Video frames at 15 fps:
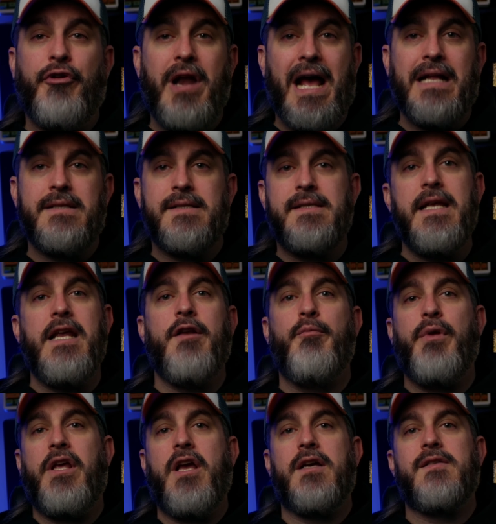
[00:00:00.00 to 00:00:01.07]
not seen
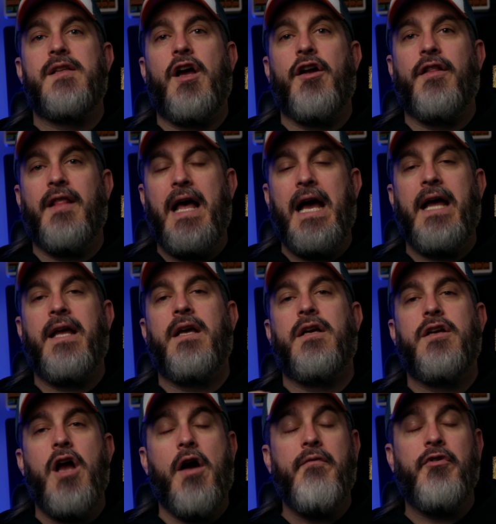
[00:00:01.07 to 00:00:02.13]
because they are lying
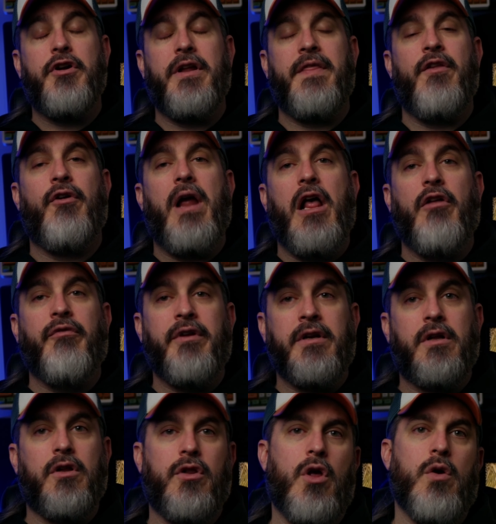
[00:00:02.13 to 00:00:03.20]
covered in their
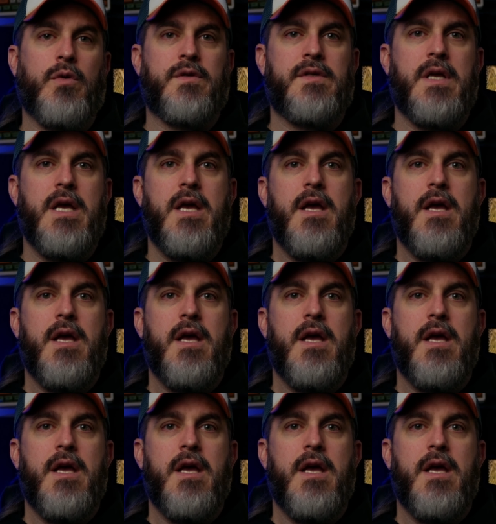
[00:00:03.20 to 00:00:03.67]
elven cloaks.